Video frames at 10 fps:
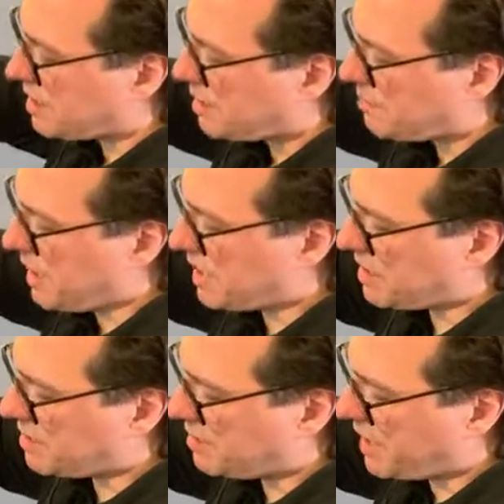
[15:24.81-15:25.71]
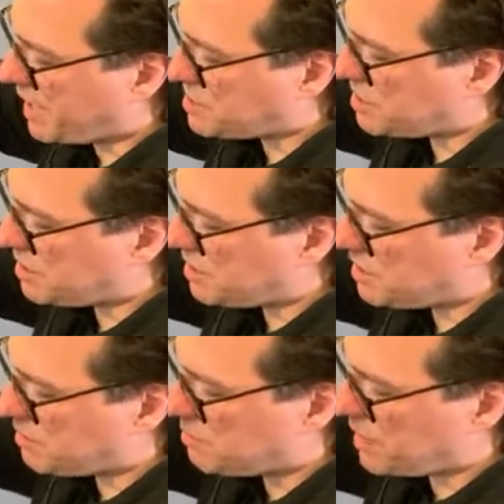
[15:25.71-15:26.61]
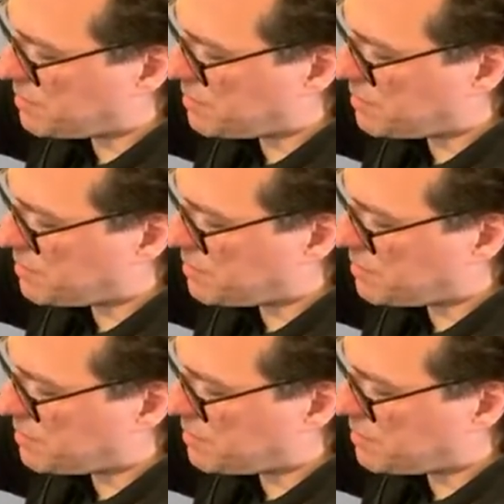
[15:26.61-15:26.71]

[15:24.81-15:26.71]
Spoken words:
make a connection, but